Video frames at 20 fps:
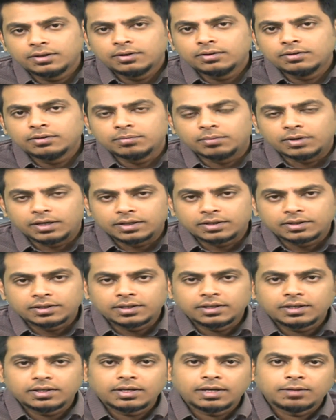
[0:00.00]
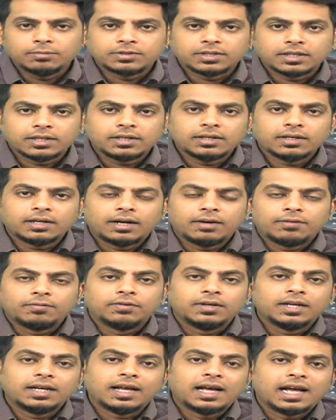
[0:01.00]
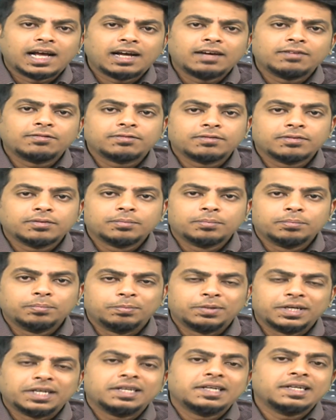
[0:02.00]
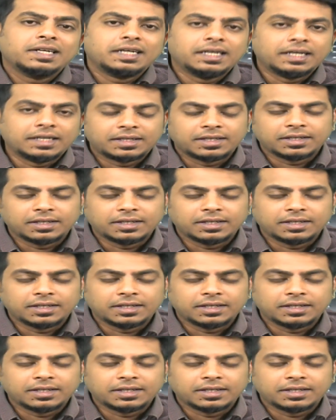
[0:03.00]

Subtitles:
But here I am saying I will have been eating,